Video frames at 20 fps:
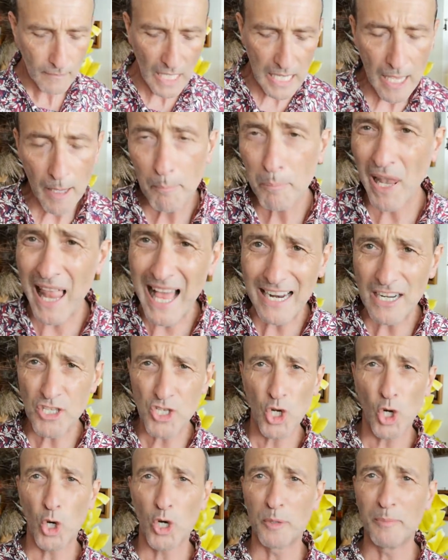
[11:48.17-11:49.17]
uh, black
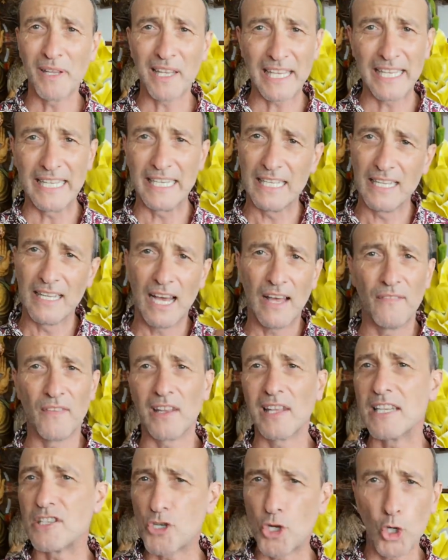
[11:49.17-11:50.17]
tourmaline, and the
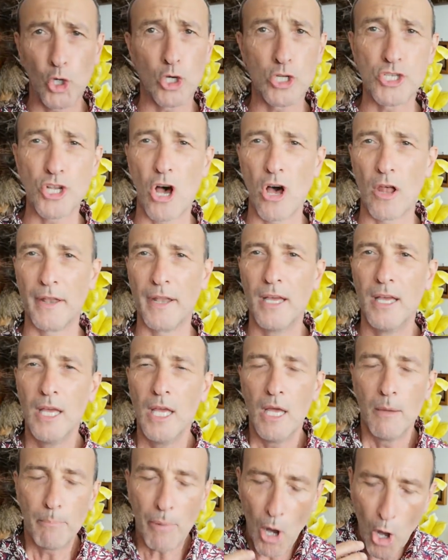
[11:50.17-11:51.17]
list goes on.
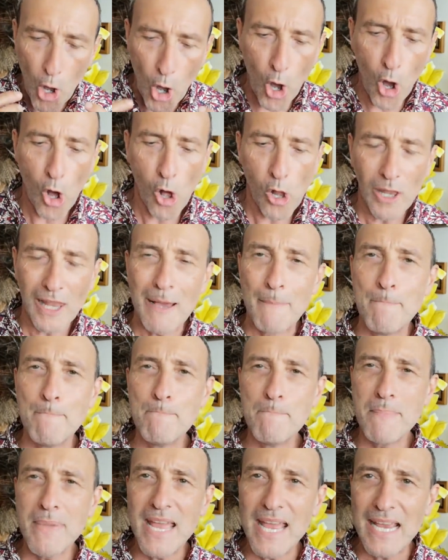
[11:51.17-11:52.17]
But all
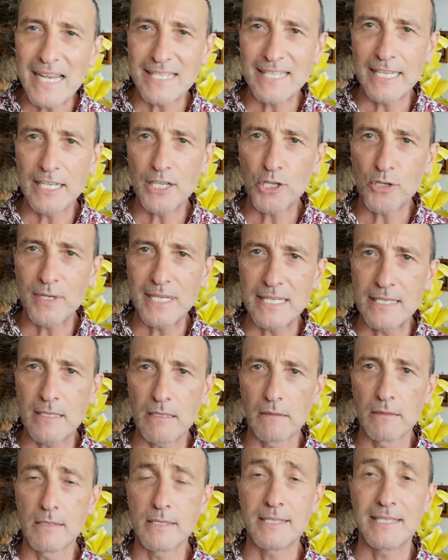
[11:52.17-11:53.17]
amazing
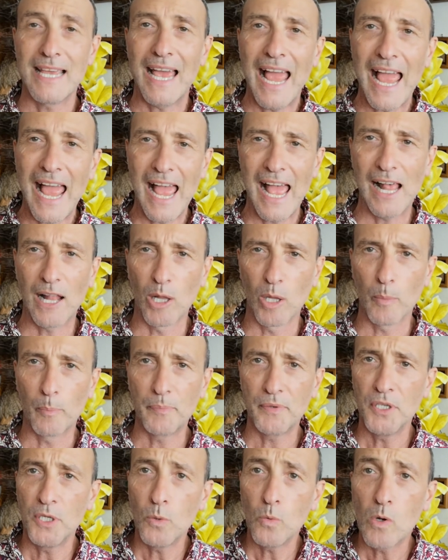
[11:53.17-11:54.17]
crystals to
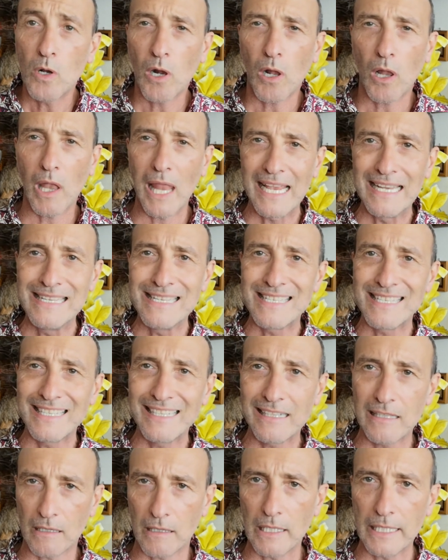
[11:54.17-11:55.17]
help you cleanse
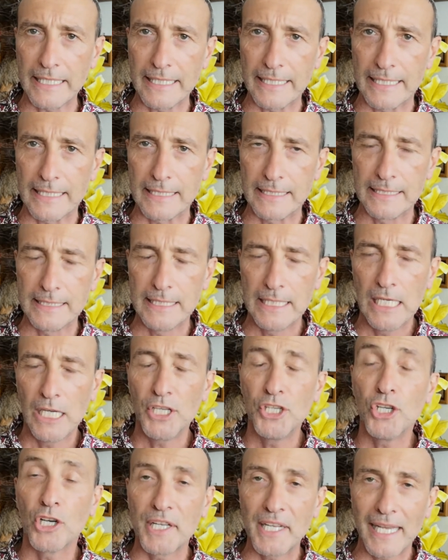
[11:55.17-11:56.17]
and clear
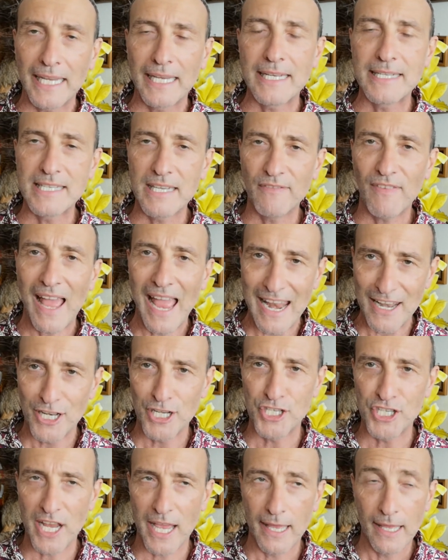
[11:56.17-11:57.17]
your negative
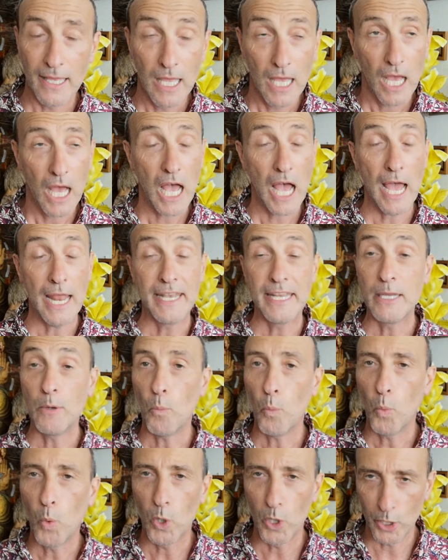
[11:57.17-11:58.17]
energy. And it
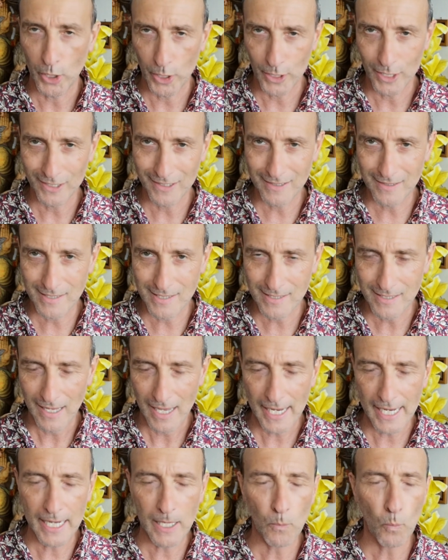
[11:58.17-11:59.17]
works.
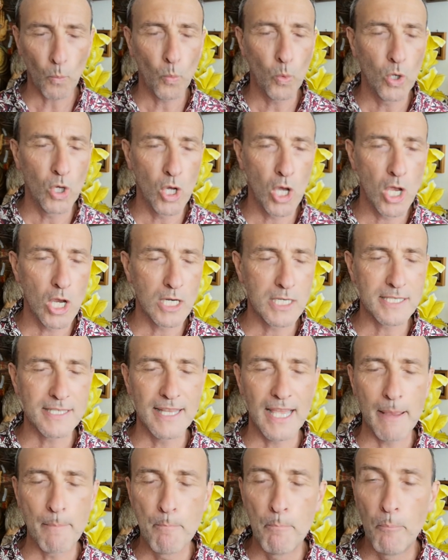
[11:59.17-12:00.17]
It works.
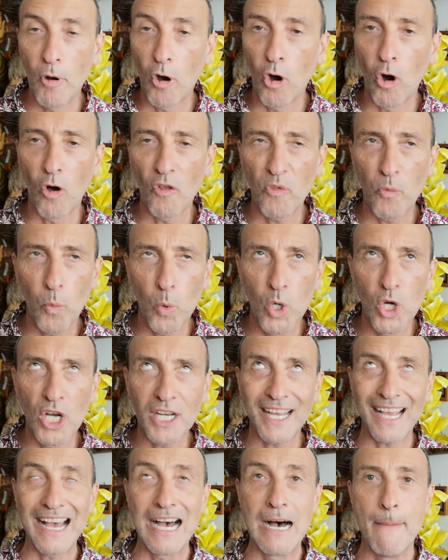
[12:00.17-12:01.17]
They both
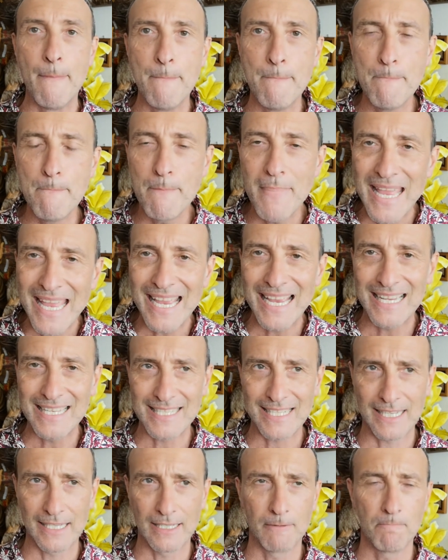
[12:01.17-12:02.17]
work
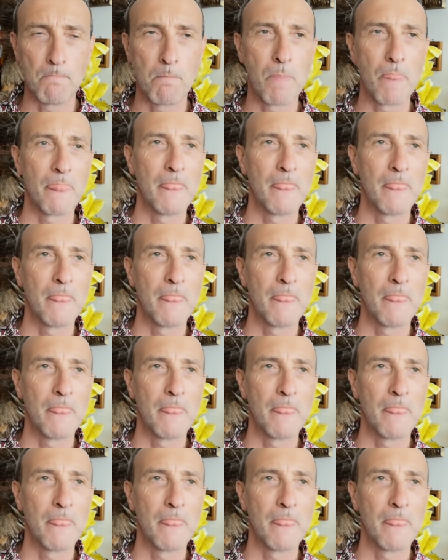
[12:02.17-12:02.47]
amazing.